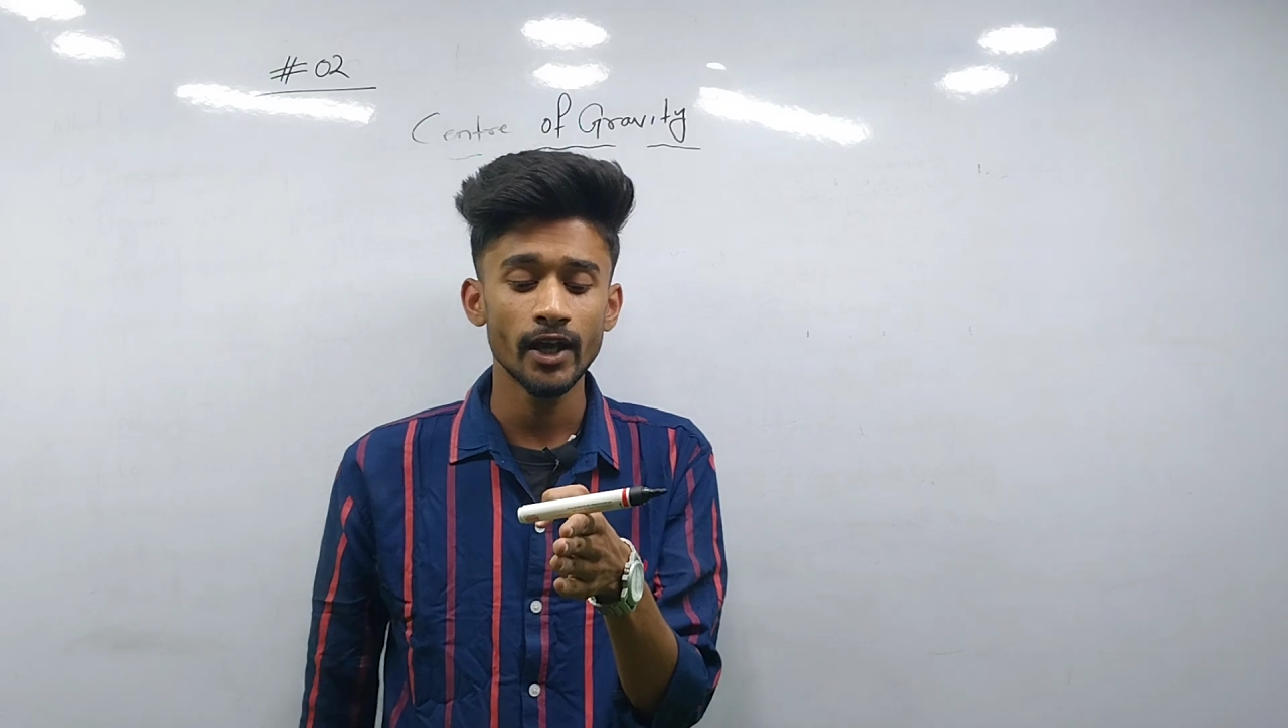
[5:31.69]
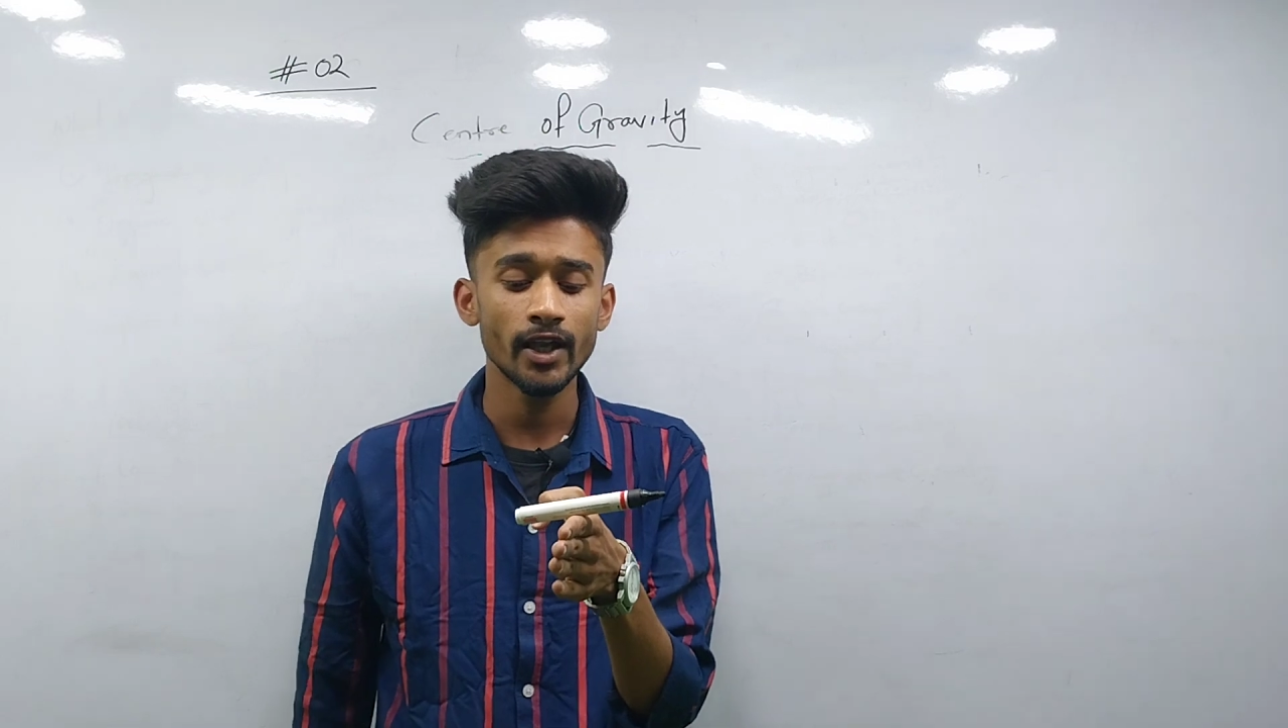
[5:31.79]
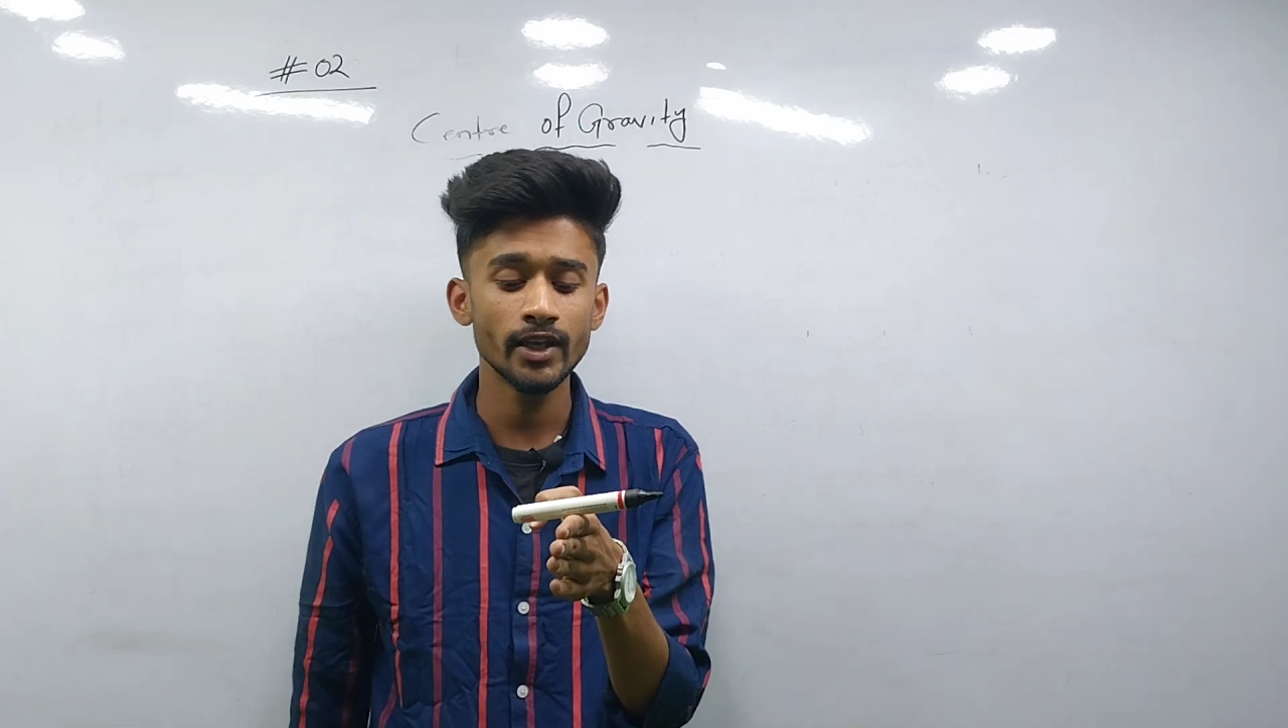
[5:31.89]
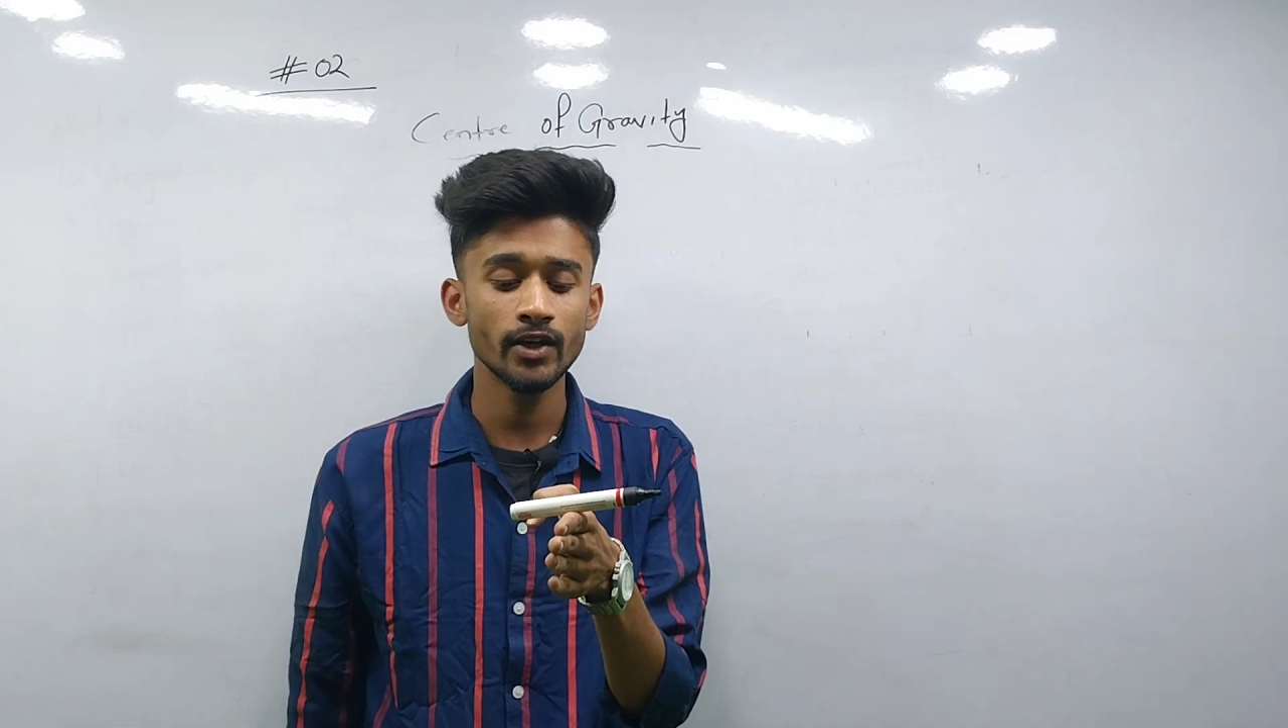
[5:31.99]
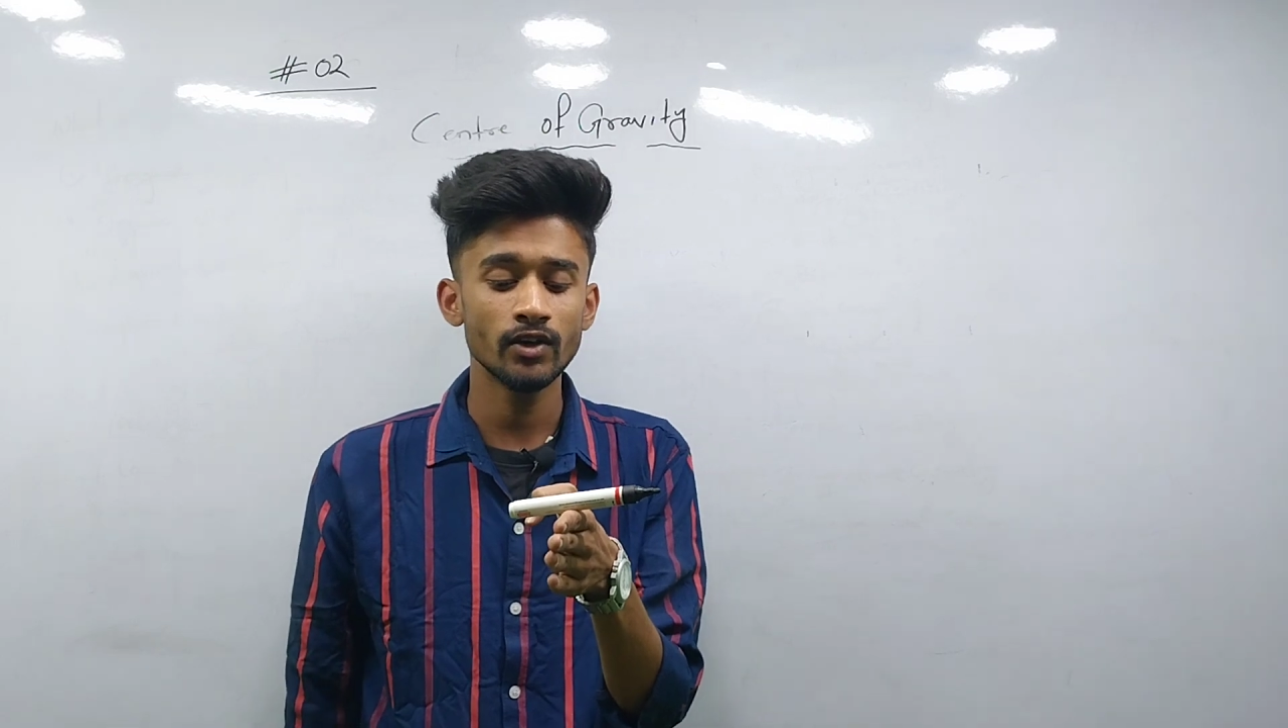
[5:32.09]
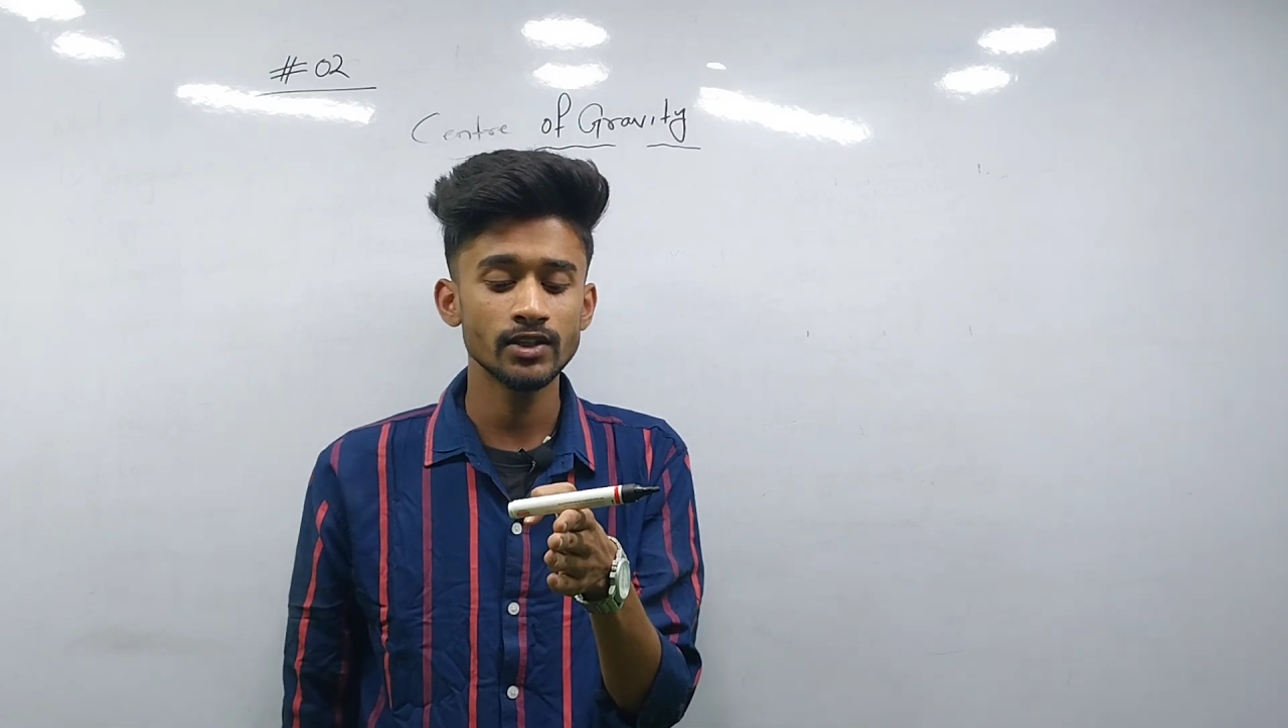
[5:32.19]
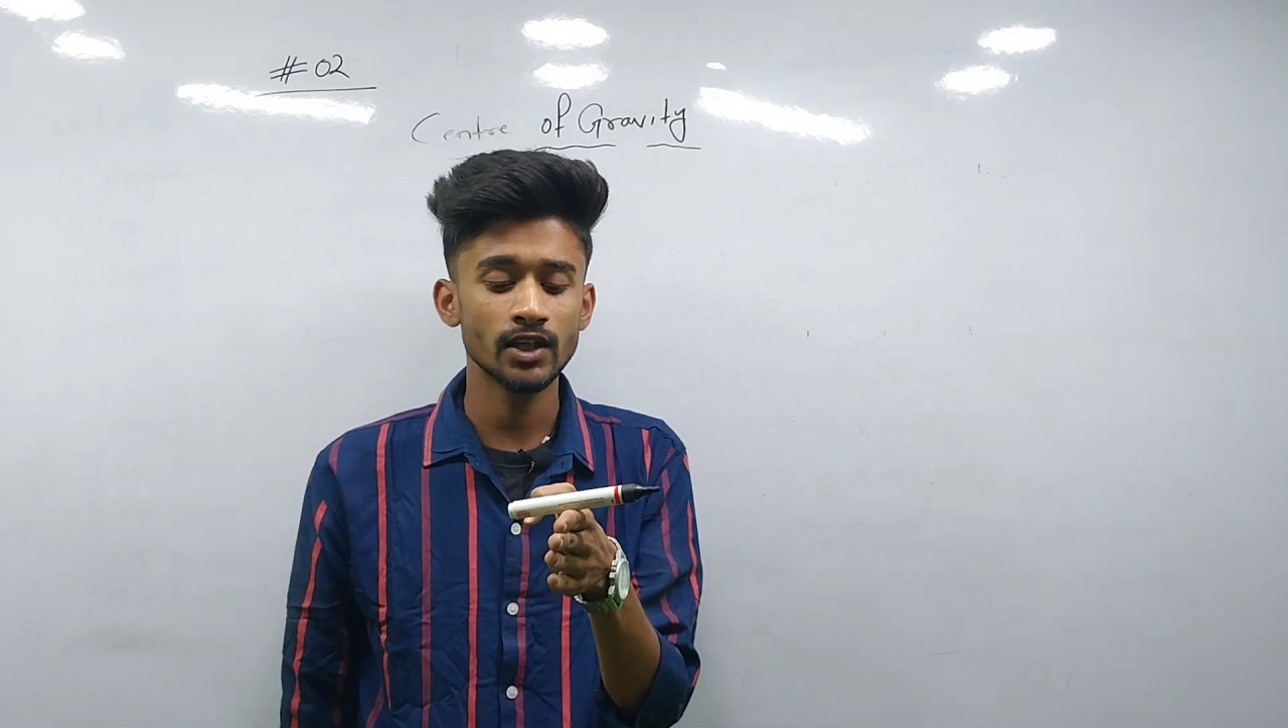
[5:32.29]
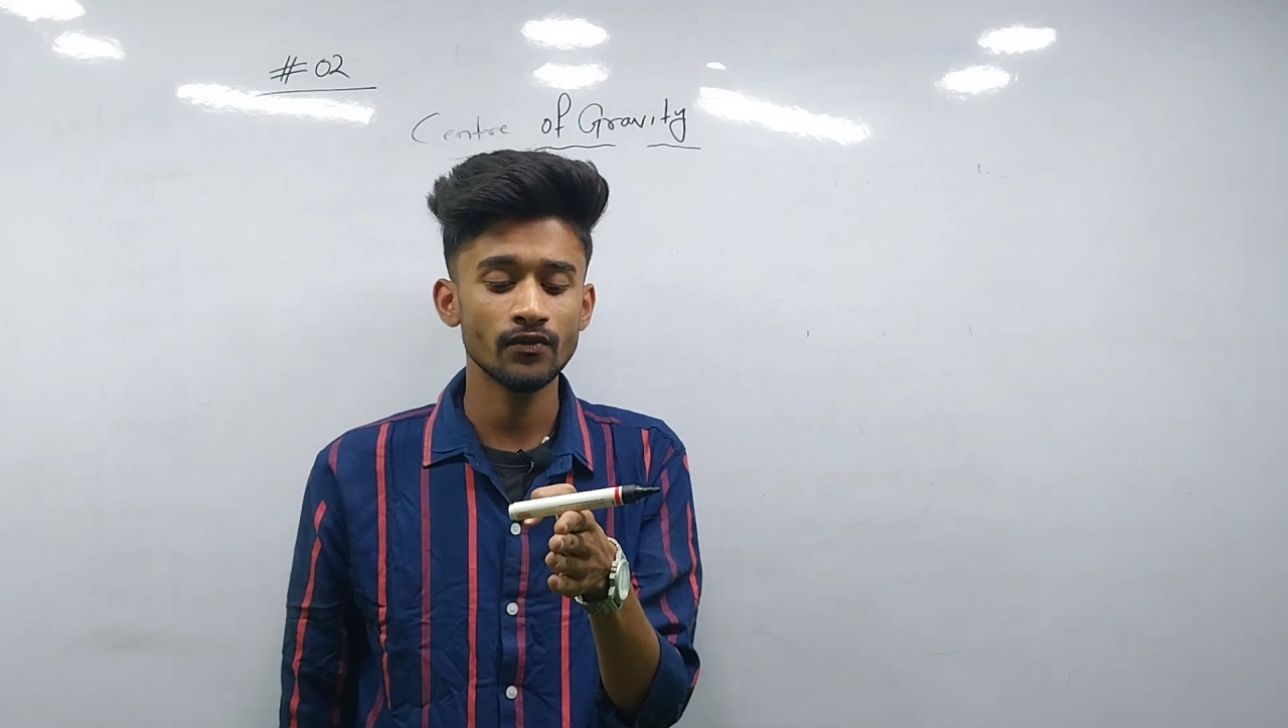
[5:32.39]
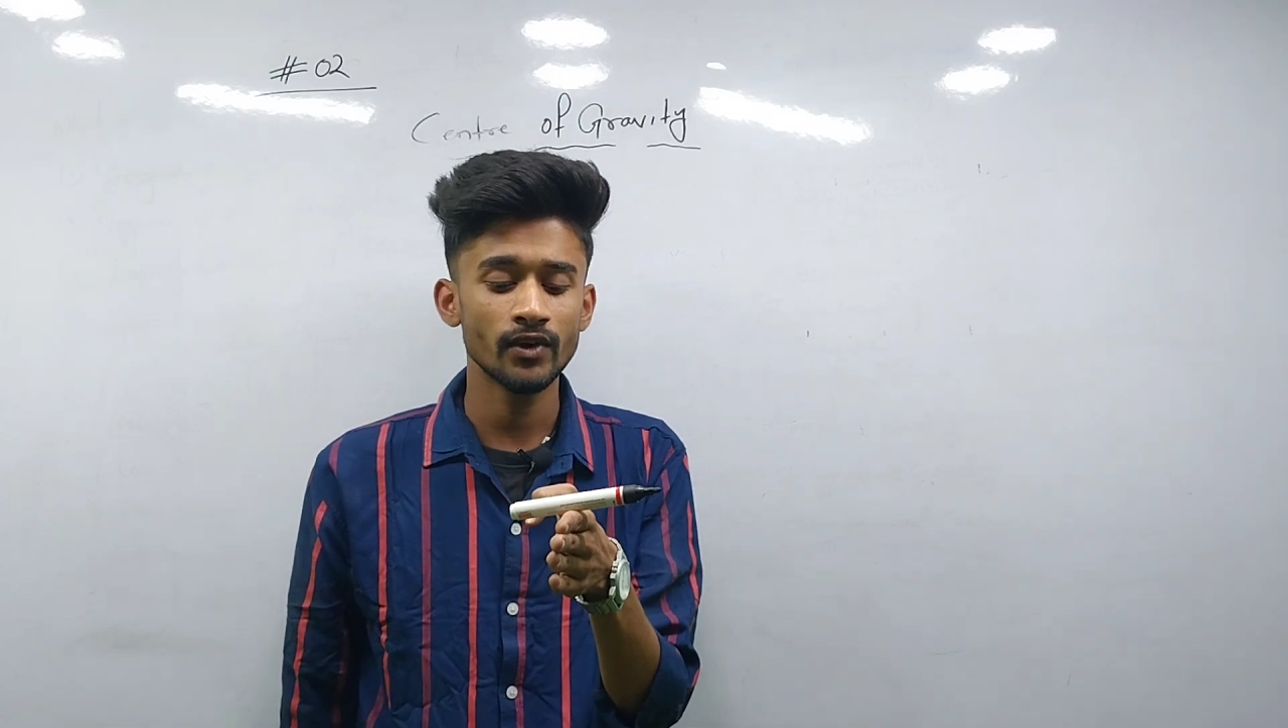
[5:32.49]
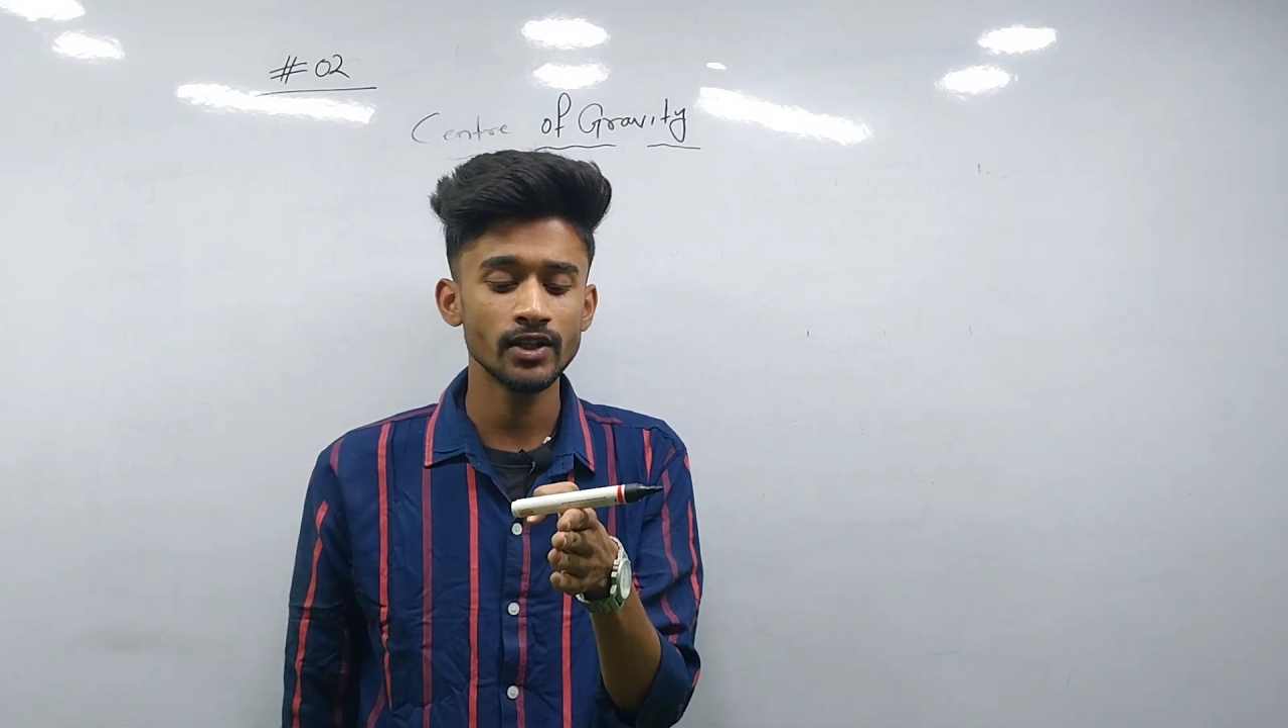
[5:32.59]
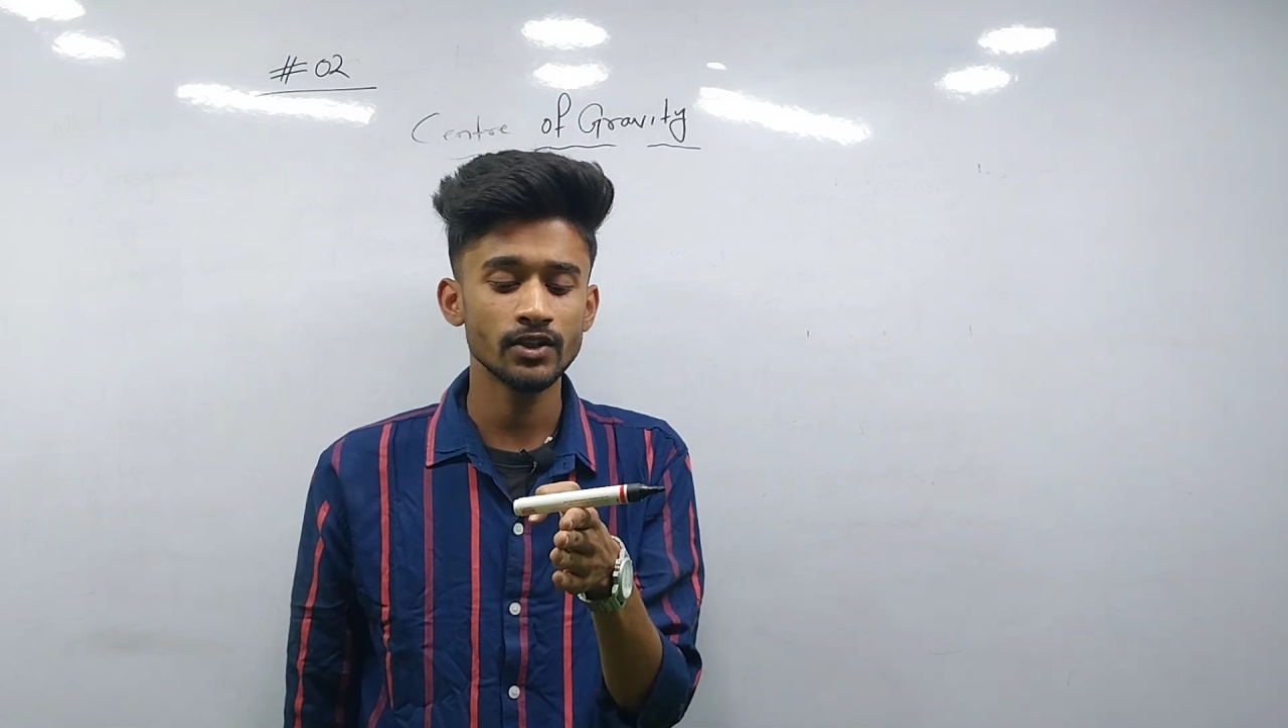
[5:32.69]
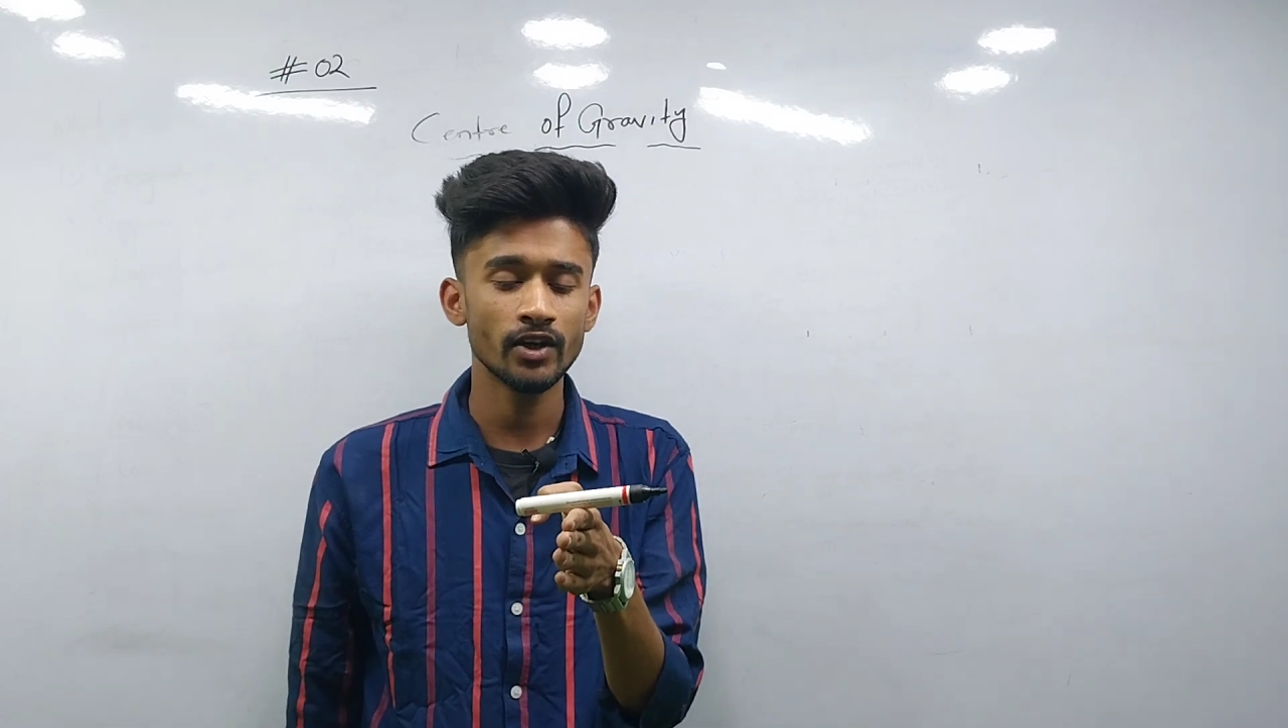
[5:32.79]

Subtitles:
Any regular surface